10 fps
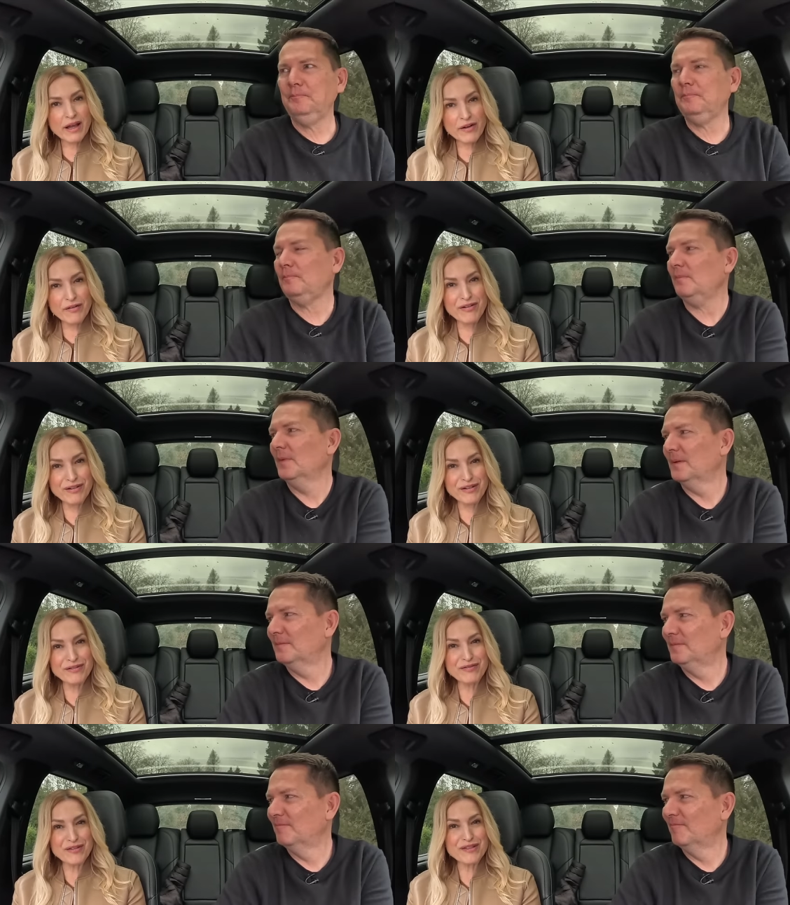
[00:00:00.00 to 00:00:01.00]

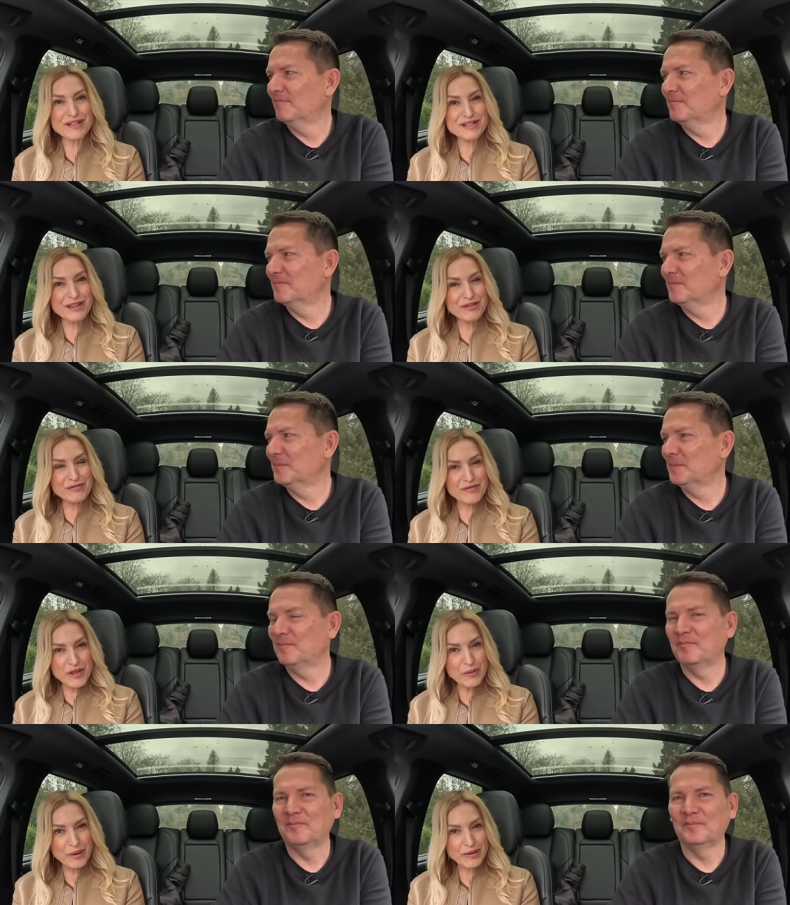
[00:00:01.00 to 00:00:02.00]
Speaker 1: helpful for this other
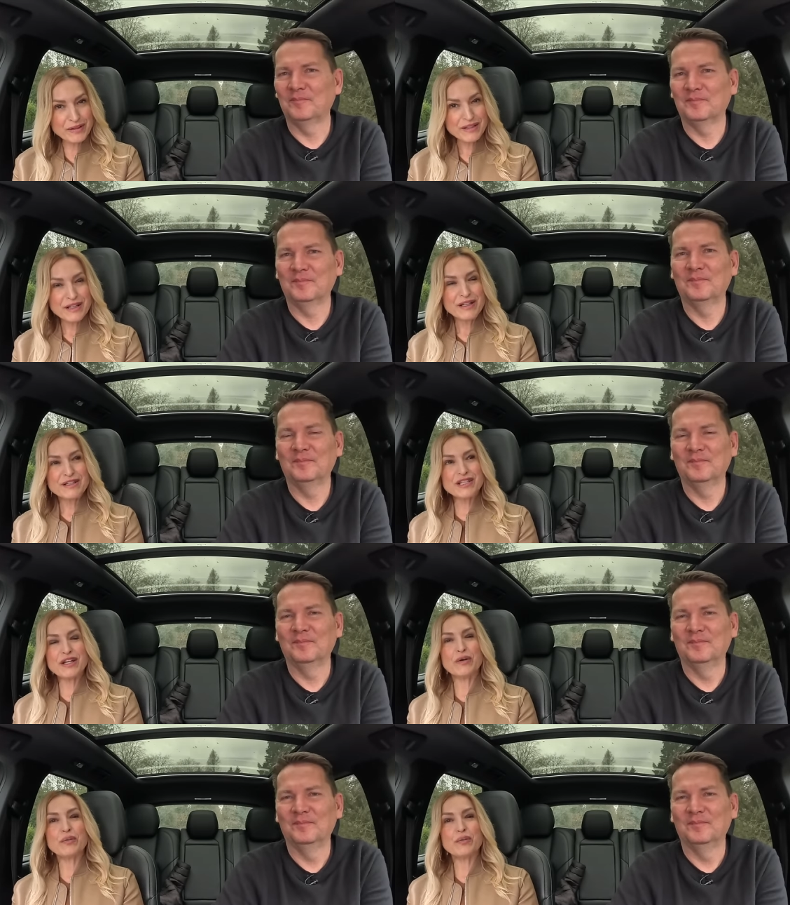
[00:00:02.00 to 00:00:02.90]
viewer to know